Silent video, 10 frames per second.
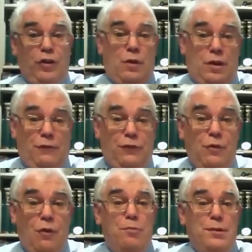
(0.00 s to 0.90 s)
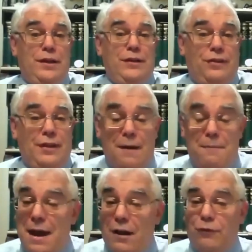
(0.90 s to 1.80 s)
one of the few openings in that
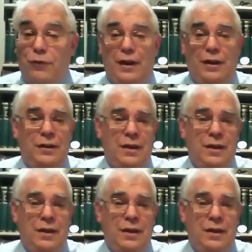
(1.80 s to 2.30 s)
battlefield,